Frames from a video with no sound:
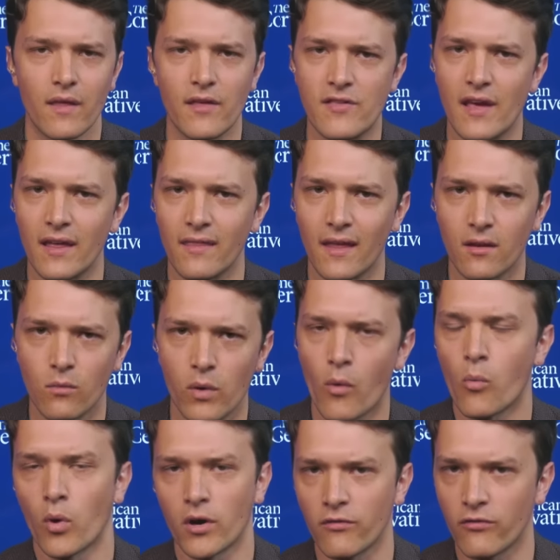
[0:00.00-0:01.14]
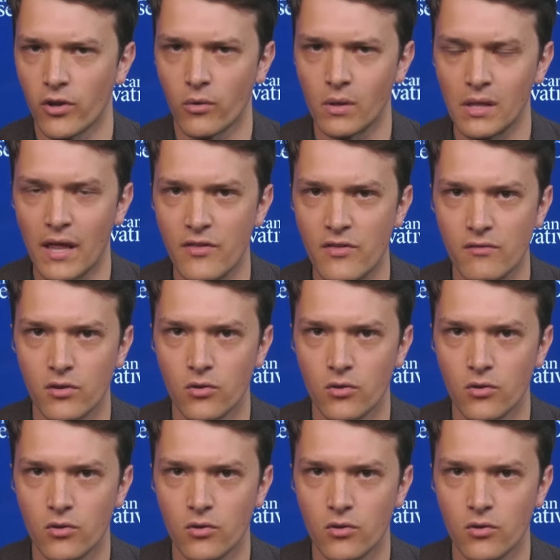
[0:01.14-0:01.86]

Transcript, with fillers: they say that we won't work for you unless